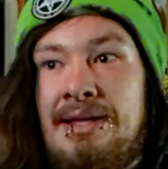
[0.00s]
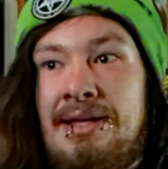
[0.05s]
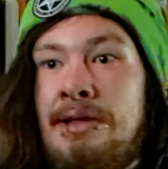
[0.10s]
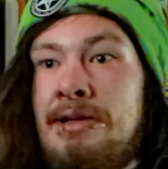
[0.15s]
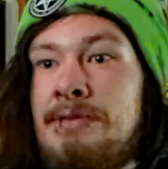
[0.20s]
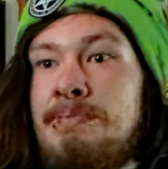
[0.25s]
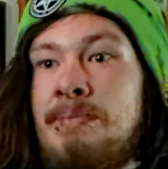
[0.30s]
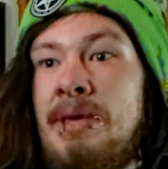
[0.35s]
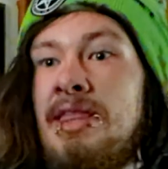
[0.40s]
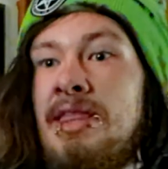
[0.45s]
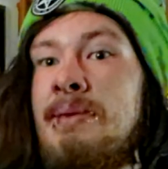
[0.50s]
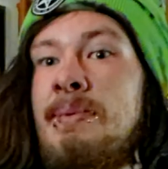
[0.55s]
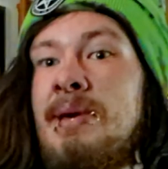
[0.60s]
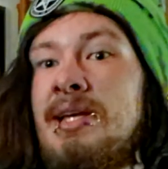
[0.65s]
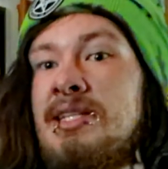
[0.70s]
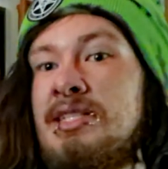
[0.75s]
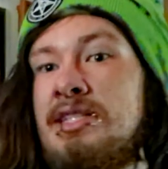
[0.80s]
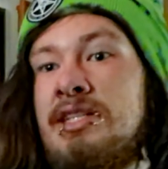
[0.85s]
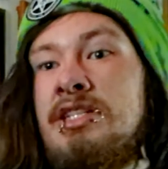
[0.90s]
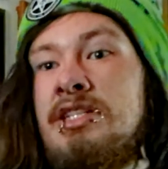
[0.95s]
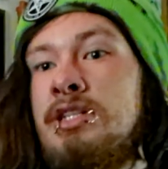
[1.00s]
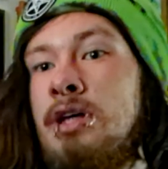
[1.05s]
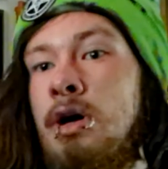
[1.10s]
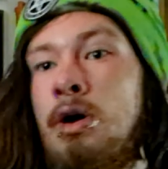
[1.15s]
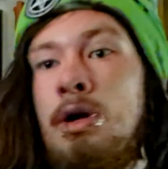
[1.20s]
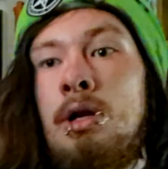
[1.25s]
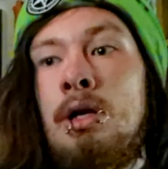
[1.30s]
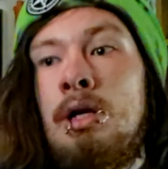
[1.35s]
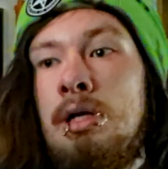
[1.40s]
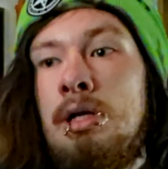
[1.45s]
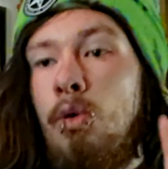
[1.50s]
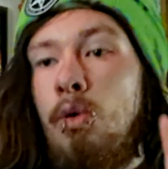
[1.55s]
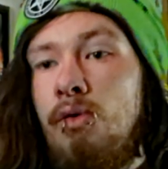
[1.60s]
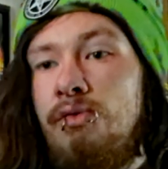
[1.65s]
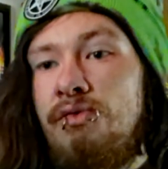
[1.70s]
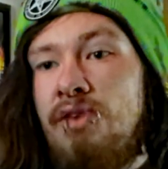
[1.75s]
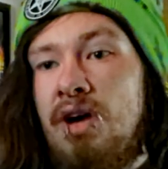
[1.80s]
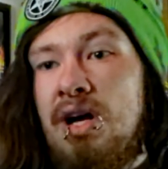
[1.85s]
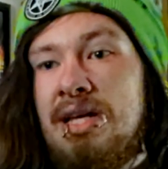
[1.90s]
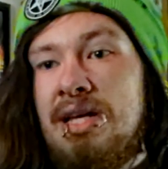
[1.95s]
They basically showed the whole
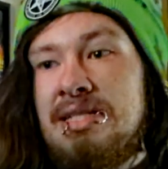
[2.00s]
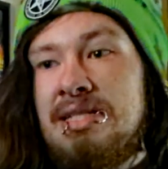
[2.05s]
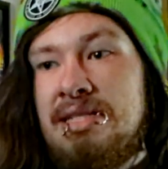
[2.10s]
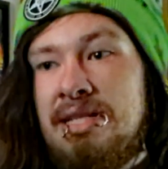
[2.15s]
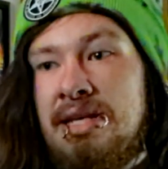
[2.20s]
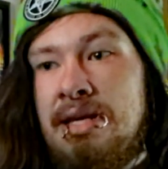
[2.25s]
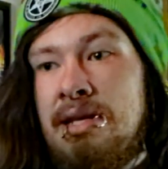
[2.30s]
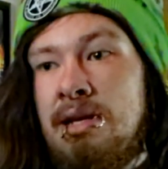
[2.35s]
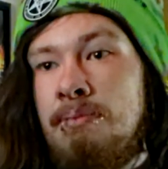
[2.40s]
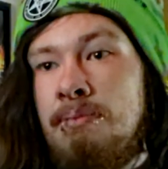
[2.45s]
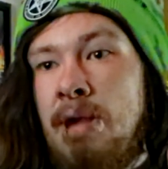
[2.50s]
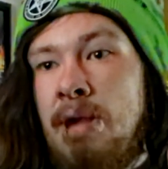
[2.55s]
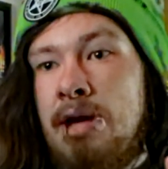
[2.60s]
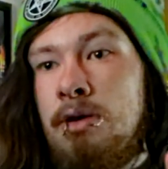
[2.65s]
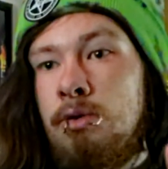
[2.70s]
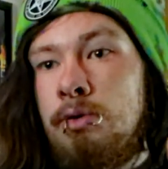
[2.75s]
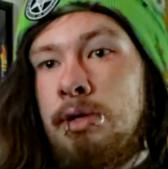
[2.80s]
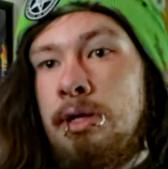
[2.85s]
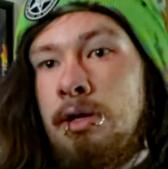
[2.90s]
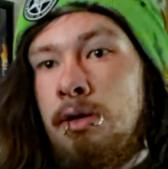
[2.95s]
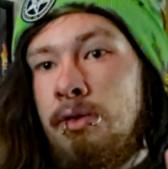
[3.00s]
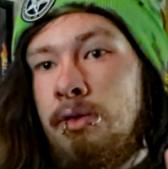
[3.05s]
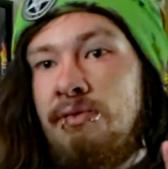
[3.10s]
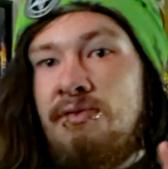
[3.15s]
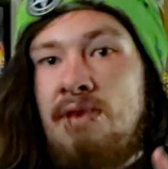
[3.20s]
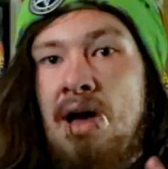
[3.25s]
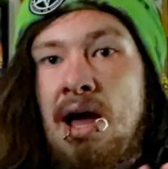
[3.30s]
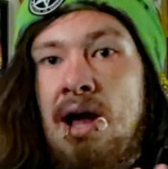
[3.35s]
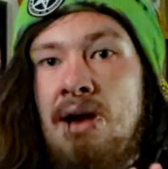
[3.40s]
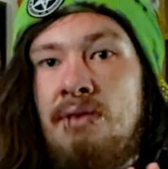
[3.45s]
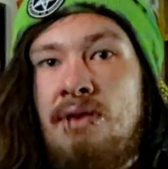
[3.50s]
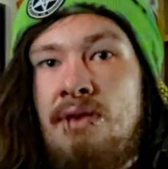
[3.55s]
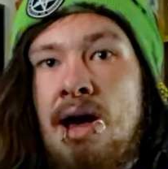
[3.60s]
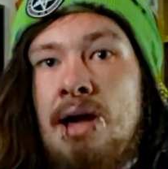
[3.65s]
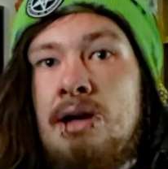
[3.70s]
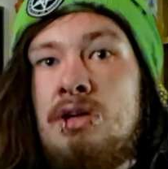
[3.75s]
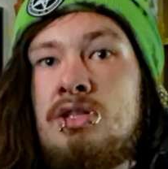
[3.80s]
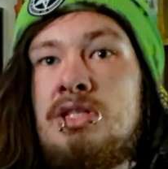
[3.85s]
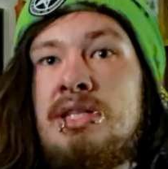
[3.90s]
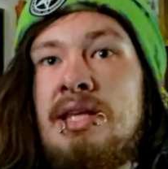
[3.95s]
fucking scene of Michael killing the
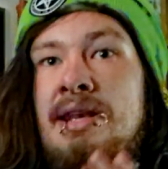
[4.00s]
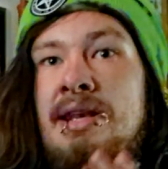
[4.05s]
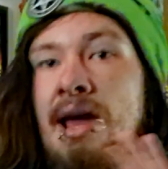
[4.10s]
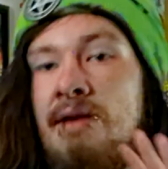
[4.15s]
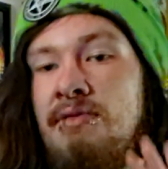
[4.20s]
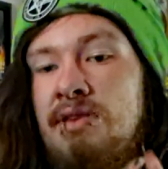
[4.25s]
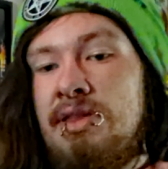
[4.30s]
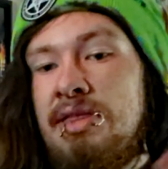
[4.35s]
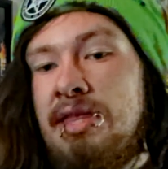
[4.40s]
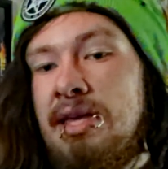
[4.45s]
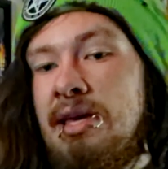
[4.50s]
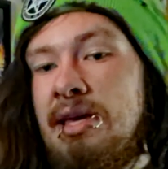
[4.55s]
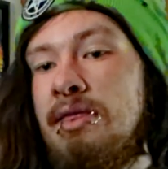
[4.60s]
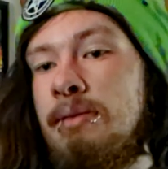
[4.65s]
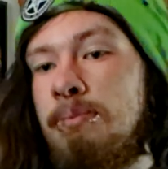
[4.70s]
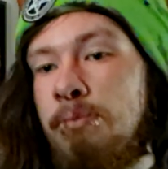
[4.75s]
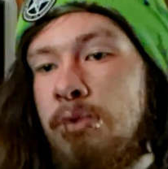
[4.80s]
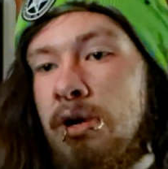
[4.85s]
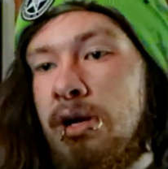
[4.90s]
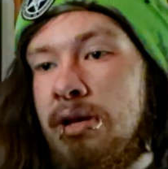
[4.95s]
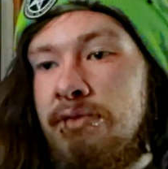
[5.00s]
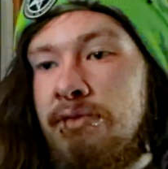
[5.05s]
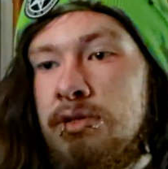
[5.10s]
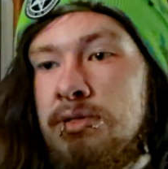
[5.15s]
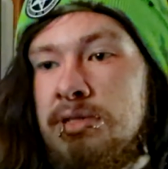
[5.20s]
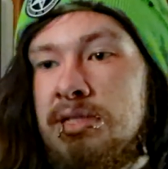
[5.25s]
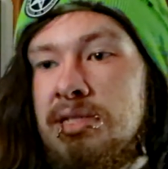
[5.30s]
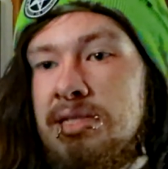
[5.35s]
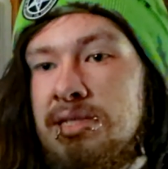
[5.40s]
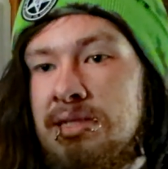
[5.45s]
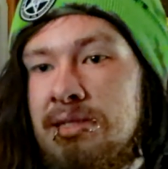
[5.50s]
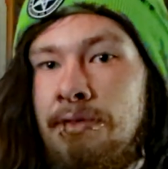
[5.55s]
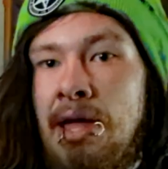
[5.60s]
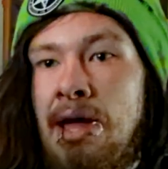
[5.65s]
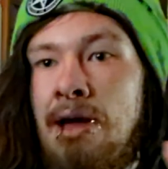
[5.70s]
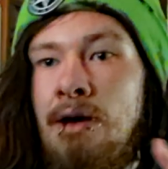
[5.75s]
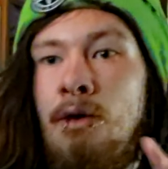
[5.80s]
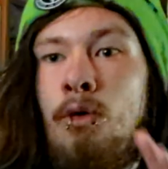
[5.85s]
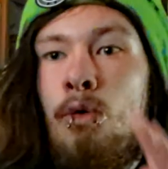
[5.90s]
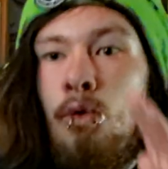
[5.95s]
firefighters and everything in the previews.
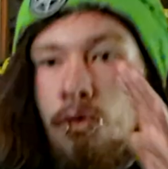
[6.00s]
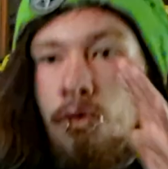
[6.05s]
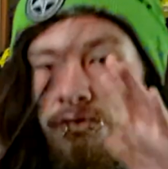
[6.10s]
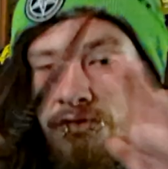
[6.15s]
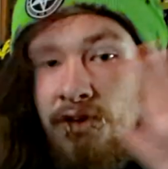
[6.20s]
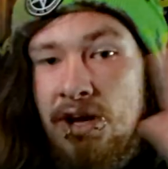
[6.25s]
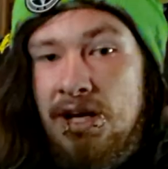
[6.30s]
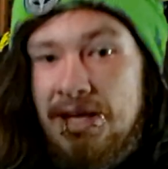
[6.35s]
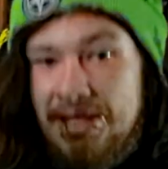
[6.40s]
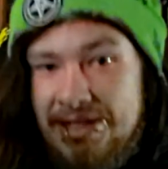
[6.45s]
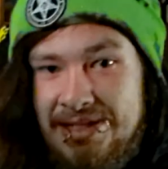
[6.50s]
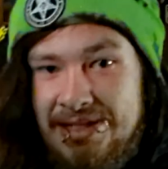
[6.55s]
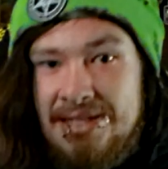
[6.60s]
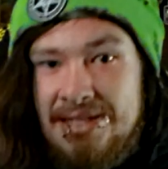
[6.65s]
That whole fucking